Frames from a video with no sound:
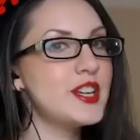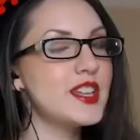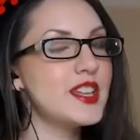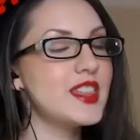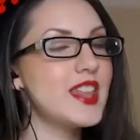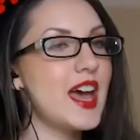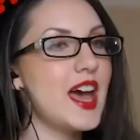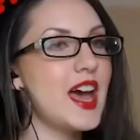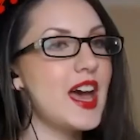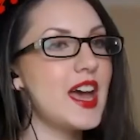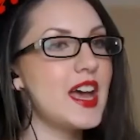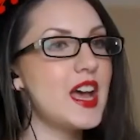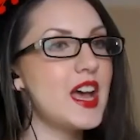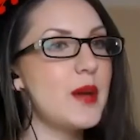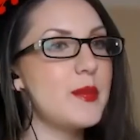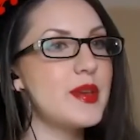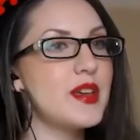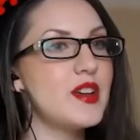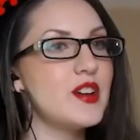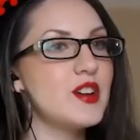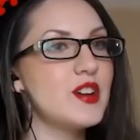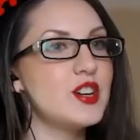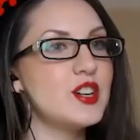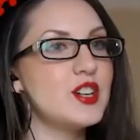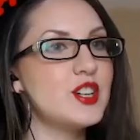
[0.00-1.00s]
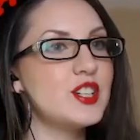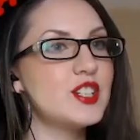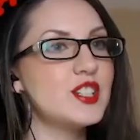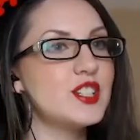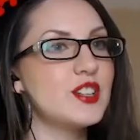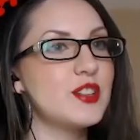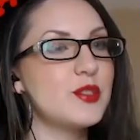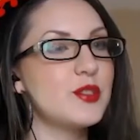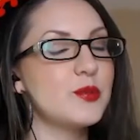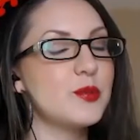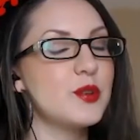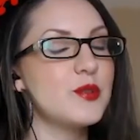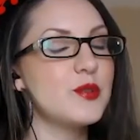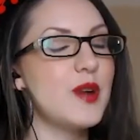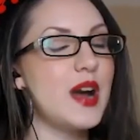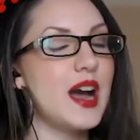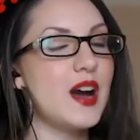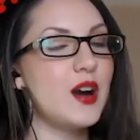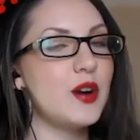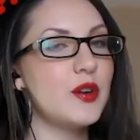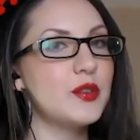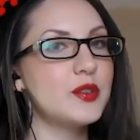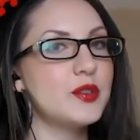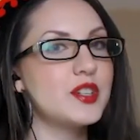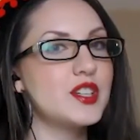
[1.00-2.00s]
that appears
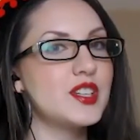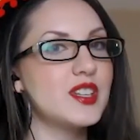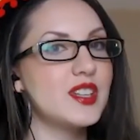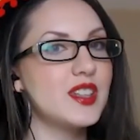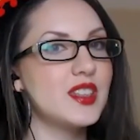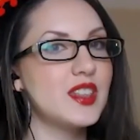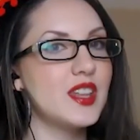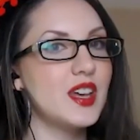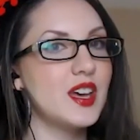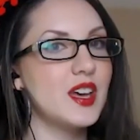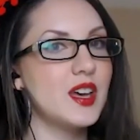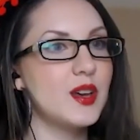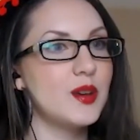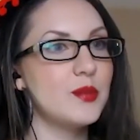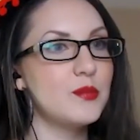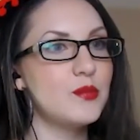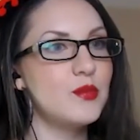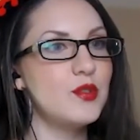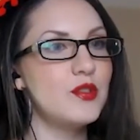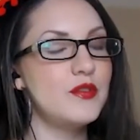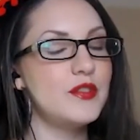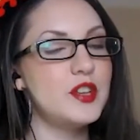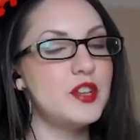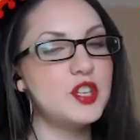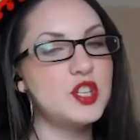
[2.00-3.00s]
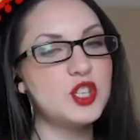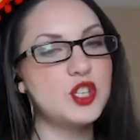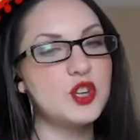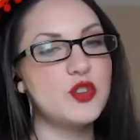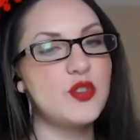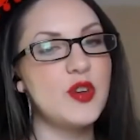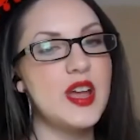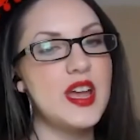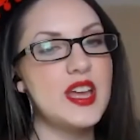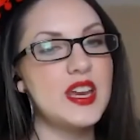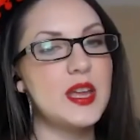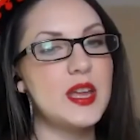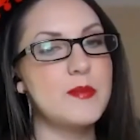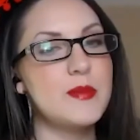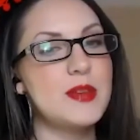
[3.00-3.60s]
throughout the movie, just creating